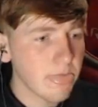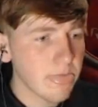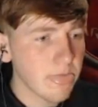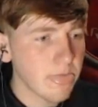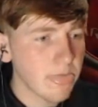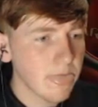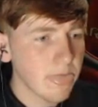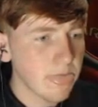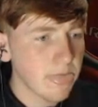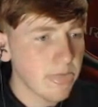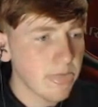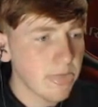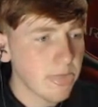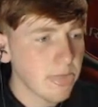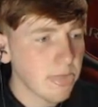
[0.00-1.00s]

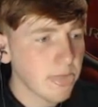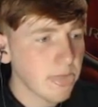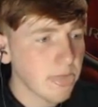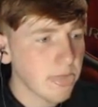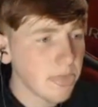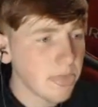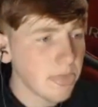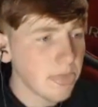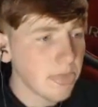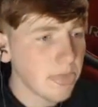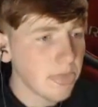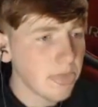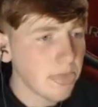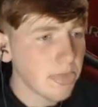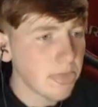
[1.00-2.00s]

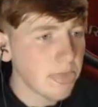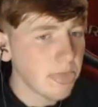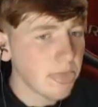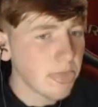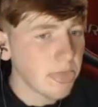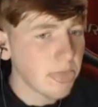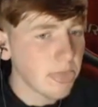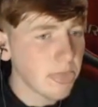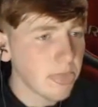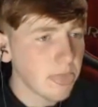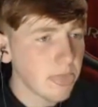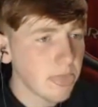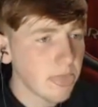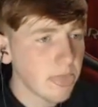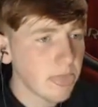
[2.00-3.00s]

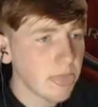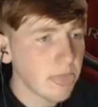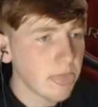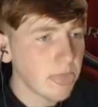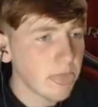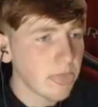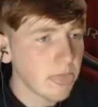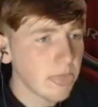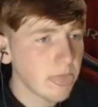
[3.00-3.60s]
(no one is talking)